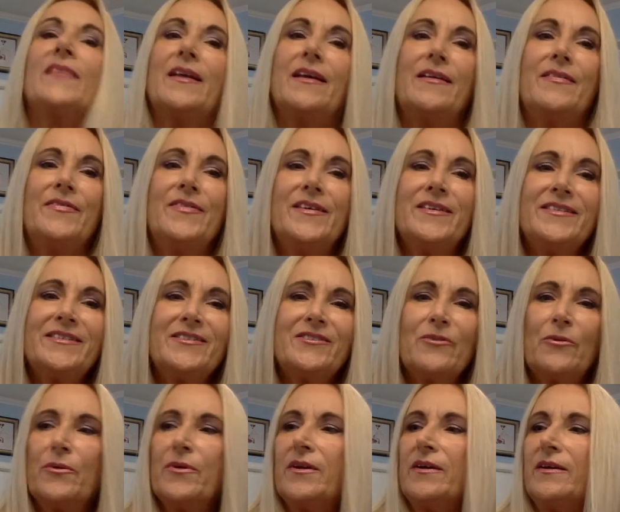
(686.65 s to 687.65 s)
This
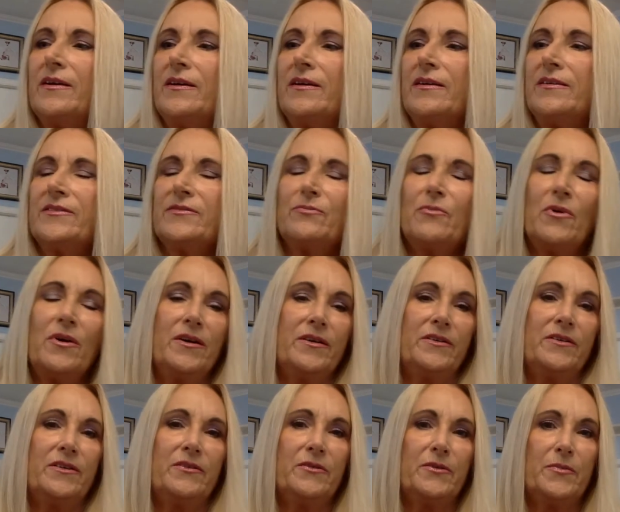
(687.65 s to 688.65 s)
sort of is what
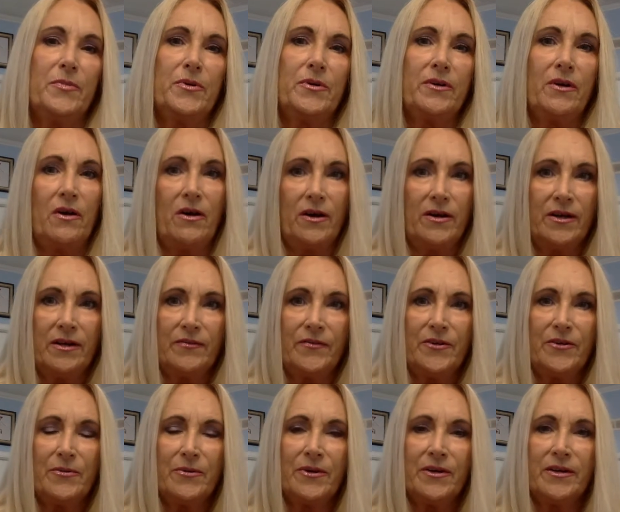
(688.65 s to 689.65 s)
you would put on if you
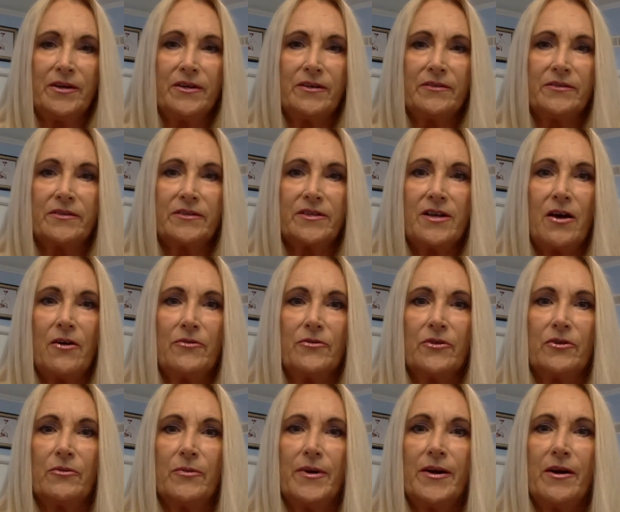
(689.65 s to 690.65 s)
were going to use a toner.
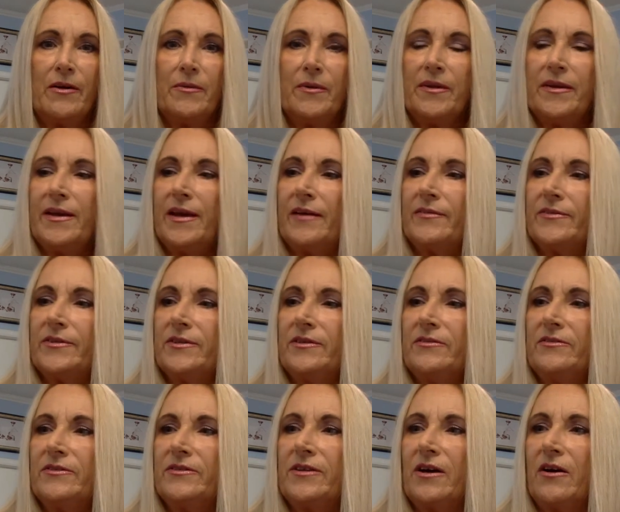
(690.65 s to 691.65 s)
We don't really have to
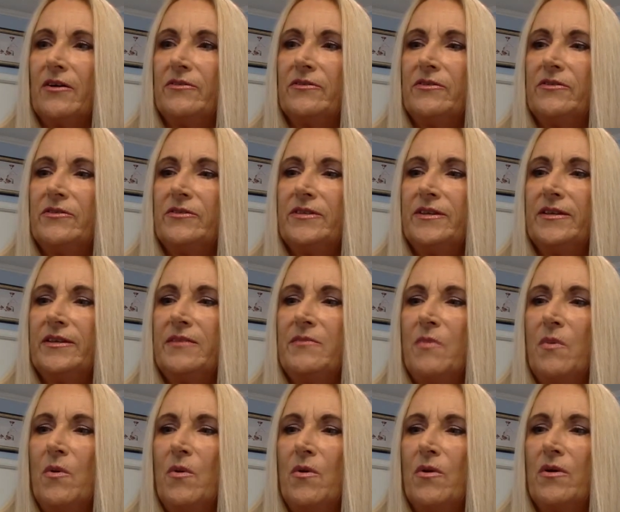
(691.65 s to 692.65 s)
use toners
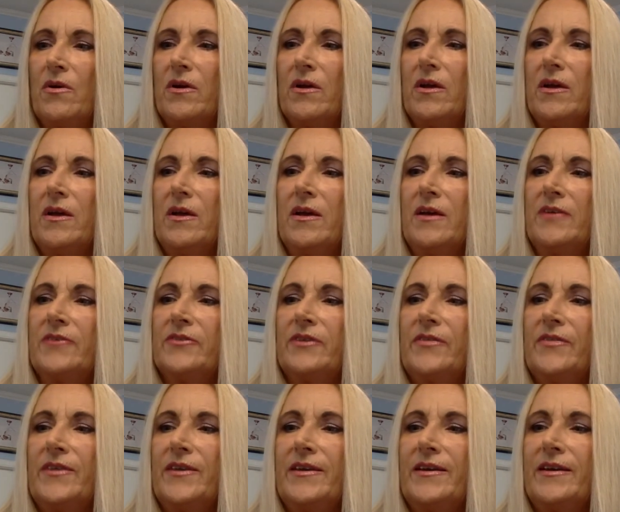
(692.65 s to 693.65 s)
anymore. So I
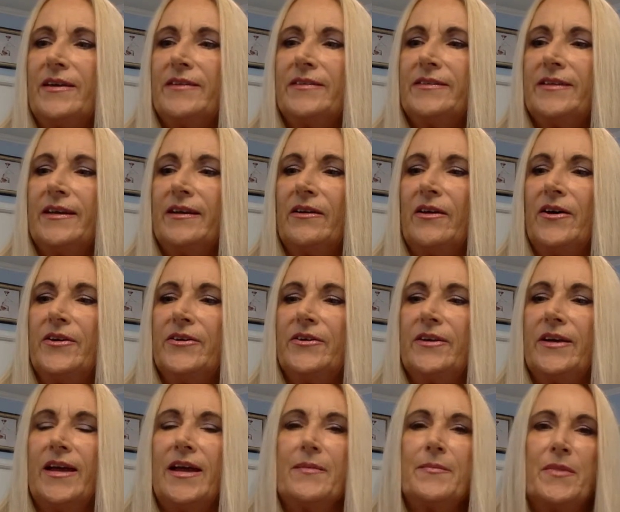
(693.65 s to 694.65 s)
think Estee Lauder
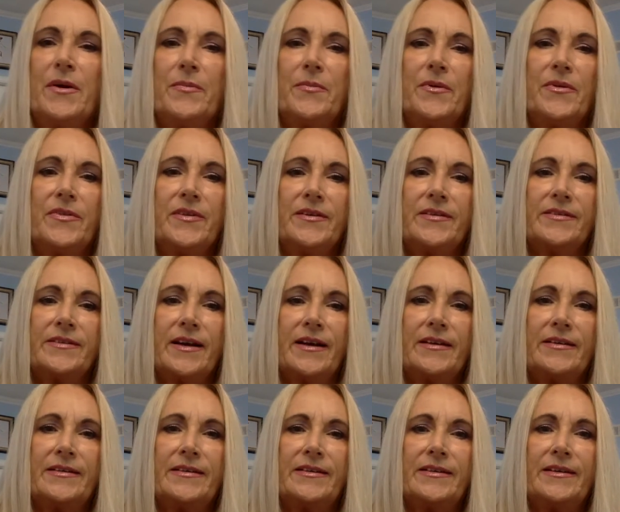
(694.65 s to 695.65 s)
came up with this
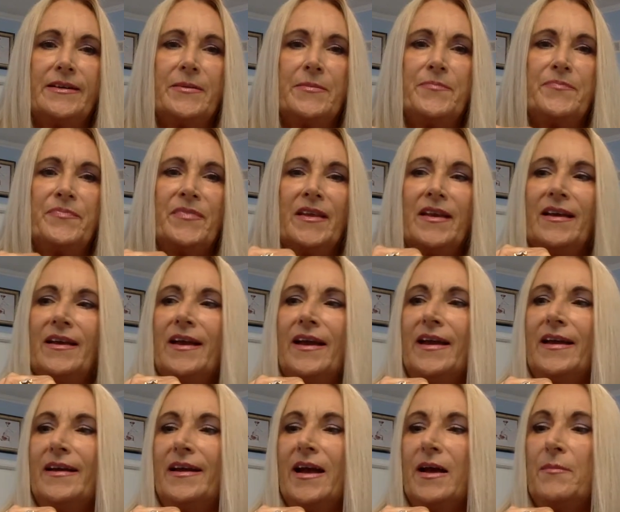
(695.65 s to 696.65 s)
idea.
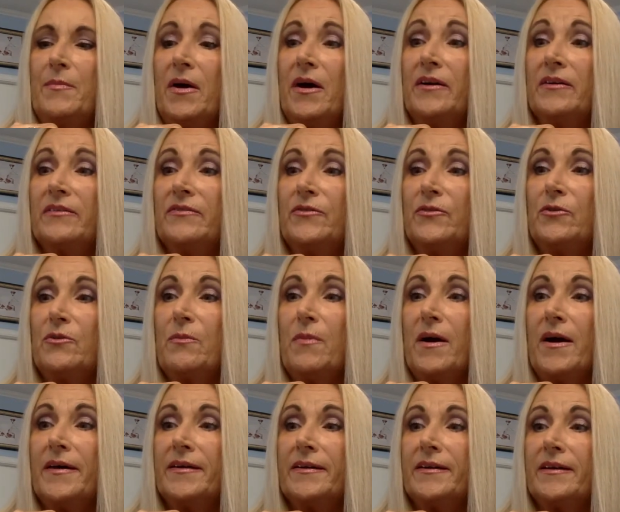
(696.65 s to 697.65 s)
And I bought a full
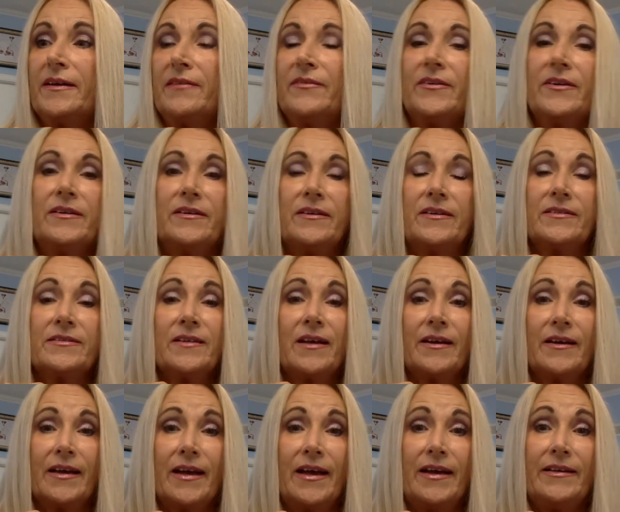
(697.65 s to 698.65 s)
bottle of it. It's
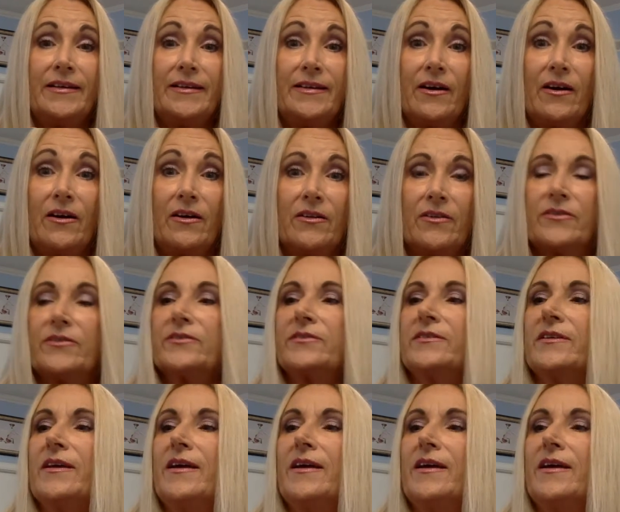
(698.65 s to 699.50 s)
like $80.